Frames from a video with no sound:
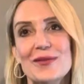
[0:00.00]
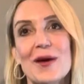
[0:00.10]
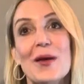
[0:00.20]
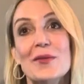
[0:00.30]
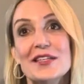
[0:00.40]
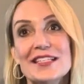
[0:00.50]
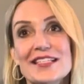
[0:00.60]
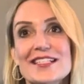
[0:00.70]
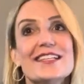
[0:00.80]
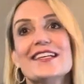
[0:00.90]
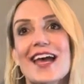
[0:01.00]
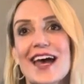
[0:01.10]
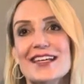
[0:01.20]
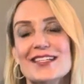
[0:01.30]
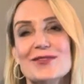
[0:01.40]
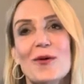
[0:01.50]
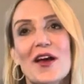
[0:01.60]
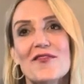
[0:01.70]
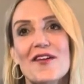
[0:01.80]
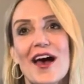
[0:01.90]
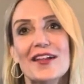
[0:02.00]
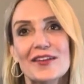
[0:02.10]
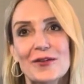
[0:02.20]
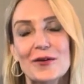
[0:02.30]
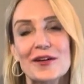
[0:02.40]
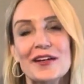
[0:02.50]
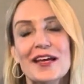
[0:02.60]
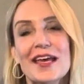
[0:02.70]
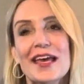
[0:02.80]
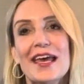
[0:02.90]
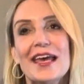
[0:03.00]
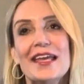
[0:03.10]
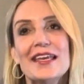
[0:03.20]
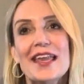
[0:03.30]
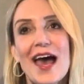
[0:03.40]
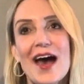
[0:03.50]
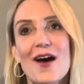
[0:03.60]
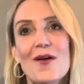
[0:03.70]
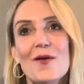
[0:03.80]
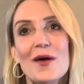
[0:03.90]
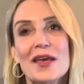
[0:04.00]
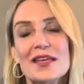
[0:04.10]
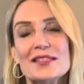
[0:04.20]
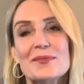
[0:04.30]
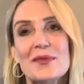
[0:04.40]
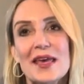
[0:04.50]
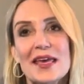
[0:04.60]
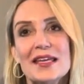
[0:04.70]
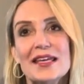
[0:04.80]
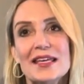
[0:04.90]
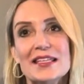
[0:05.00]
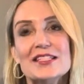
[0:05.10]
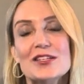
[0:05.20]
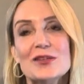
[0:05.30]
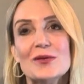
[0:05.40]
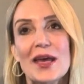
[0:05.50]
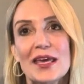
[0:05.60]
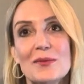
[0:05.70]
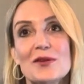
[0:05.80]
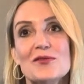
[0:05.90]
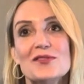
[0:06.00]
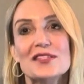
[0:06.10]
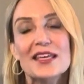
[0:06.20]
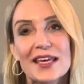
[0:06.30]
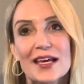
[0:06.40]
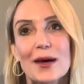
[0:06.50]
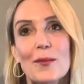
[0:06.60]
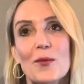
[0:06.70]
by Medici and his wife Eleanor, and now is made into a museum